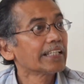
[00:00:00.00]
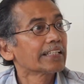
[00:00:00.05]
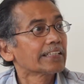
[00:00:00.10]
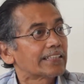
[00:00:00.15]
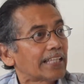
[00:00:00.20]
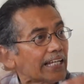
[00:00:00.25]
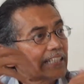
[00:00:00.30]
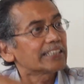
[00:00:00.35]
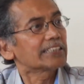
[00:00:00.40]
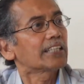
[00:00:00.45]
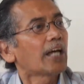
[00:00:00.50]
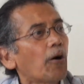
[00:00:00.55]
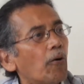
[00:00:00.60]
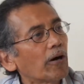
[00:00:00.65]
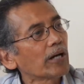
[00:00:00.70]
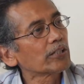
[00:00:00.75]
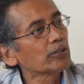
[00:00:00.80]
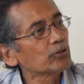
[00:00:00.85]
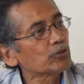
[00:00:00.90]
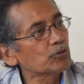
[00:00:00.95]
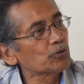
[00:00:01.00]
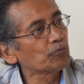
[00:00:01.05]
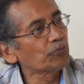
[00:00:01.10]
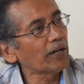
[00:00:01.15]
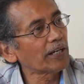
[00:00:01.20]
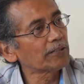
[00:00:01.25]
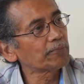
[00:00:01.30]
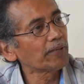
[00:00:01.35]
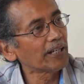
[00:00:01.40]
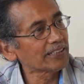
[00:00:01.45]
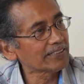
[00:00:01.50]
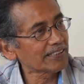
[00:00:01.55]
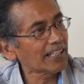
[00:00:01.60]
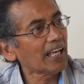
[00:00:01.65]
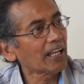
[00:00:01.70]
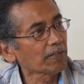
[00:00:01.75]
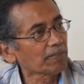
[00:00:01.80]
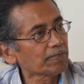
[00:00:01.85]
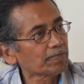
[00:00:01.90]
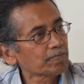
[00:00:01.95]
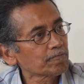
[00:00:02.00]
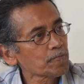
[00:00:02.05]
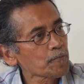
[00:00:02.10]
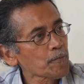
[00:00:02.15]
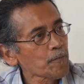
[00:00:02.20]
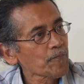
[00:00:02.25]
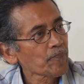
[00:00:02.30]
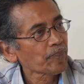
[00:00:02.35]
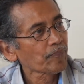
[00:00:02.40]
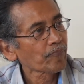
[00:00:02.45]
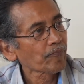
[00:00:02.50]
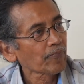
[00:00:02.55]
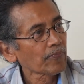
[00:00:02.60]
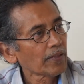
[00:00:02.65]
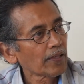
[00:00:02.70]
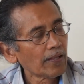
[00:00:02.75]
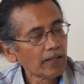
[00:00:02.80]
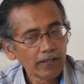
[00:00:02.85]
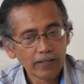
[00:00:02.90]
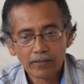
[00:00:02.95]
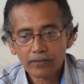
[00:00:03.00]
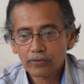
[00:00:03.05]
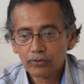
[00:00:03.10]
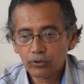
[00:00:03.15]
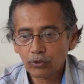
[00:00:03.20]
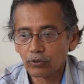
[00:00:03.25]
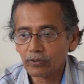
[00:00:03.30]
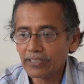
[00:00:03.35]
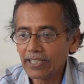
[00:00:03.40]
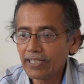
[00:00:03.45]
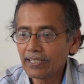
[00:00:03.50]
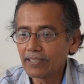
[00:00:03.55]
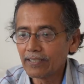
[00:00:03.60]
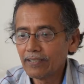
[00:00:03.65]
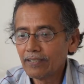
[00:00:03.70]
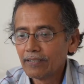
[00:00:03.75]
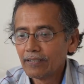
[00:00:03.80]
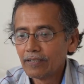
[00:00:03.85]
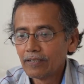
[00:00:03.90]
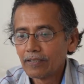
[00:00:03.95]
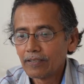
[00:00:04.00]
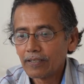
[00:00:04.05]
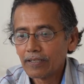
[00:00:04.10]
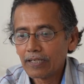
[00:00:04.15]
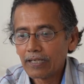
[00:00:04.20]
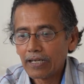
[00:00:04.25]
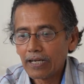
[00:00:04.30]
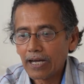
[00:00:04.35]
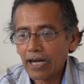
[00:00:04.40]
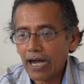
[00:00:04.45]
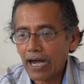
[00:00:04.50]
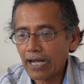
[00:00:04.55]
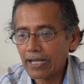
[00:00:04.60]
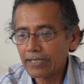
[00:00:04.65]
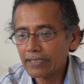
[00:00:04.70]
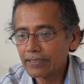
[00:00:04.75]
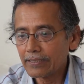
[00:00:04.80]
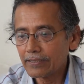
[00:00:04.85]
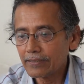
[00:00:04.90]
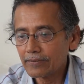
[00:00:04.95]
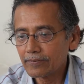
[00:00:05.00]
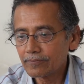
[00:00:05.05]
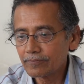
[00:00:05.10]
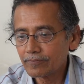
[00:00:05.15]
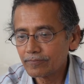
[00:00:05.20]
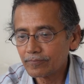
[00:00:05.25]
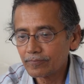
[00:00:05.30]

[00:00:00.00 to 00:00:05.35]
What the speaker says: That is how I used to find myself. So then I